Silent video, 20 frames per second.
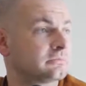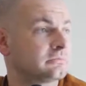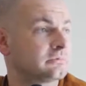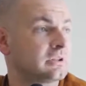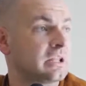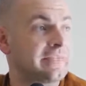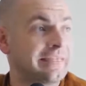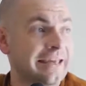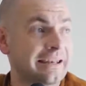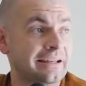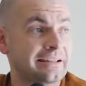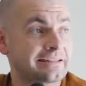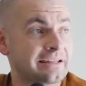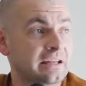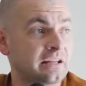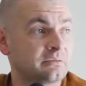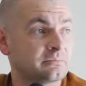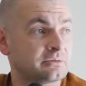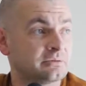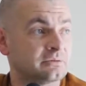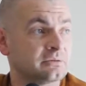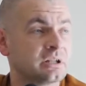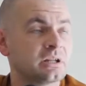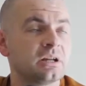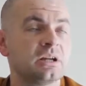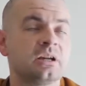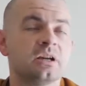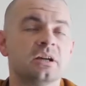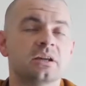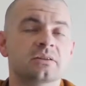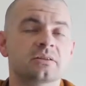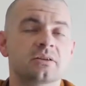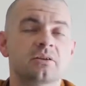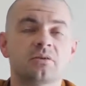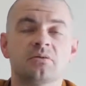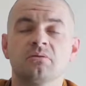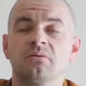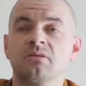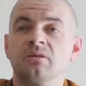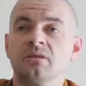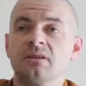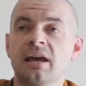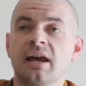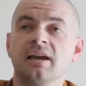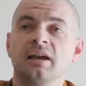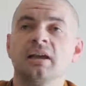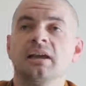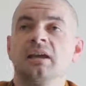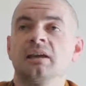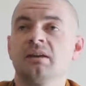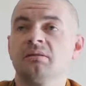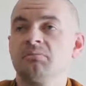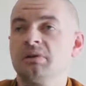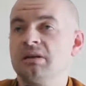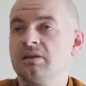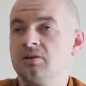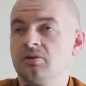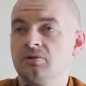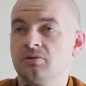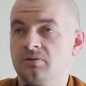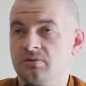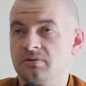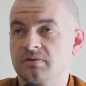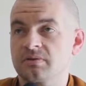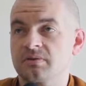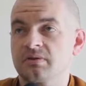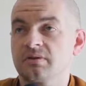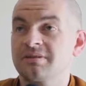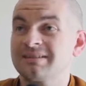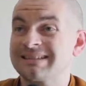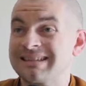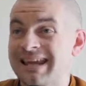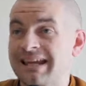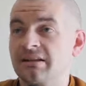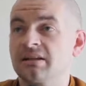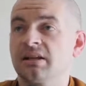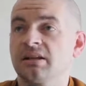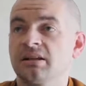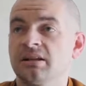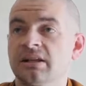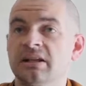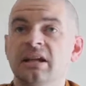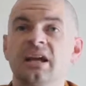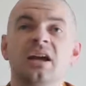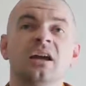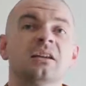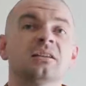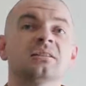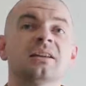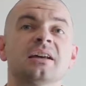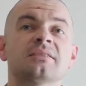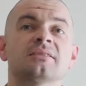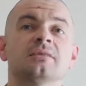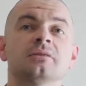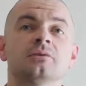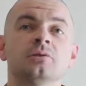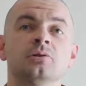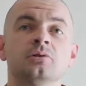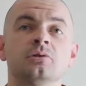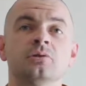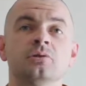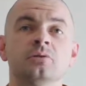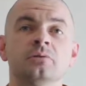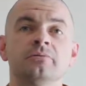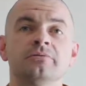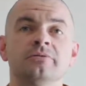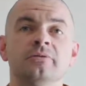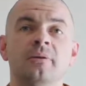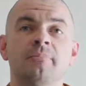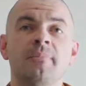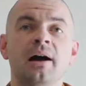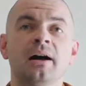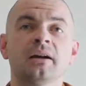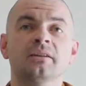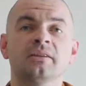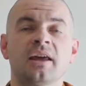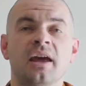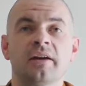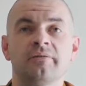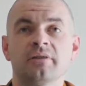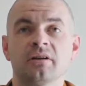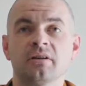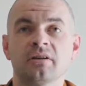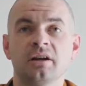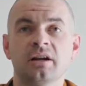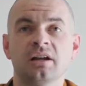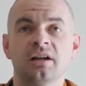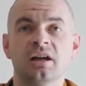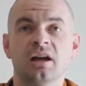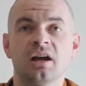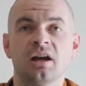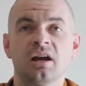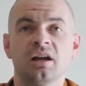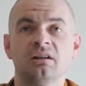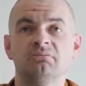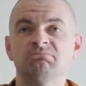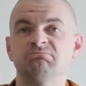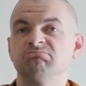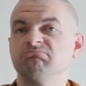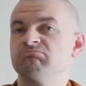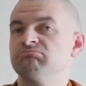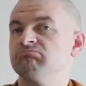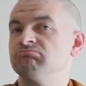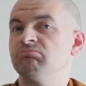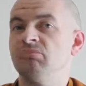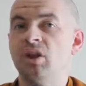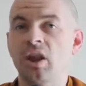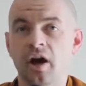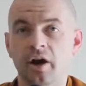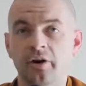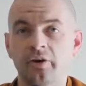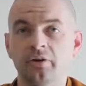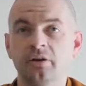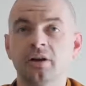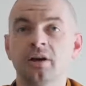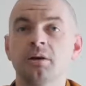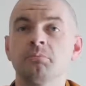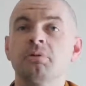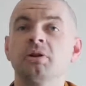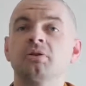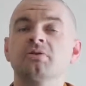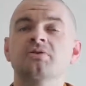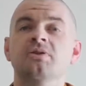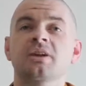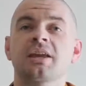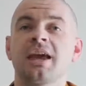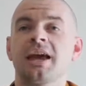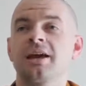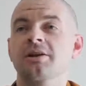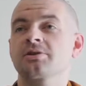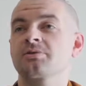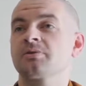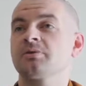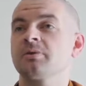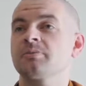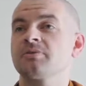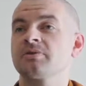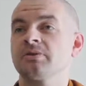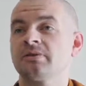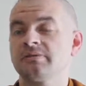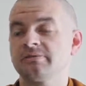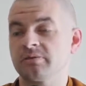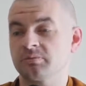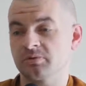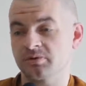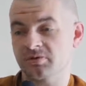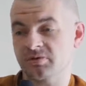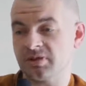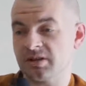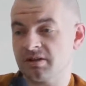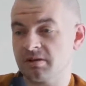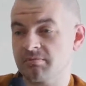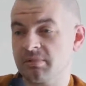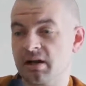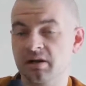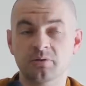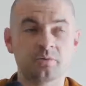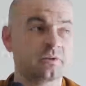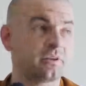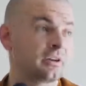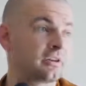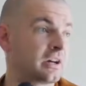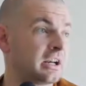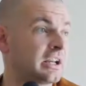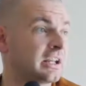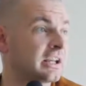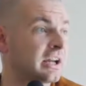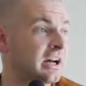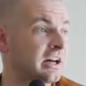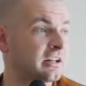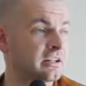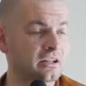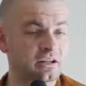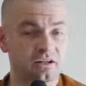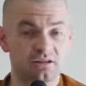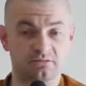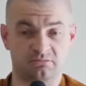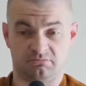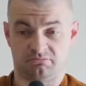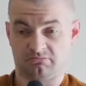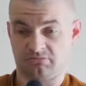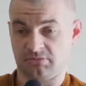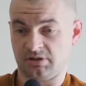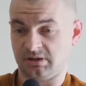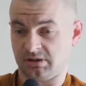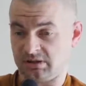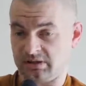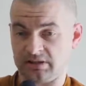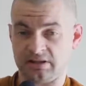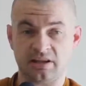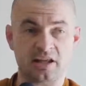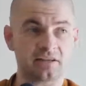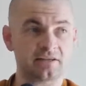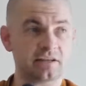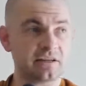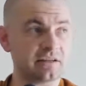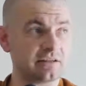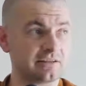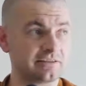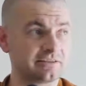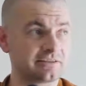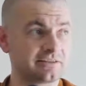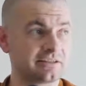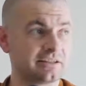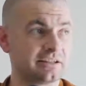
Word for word: in that example. So that can be used technically. Does it look good for a monk to have a credit card? No, because the casual observer will see the monk with a credit card and go, clearly that's his.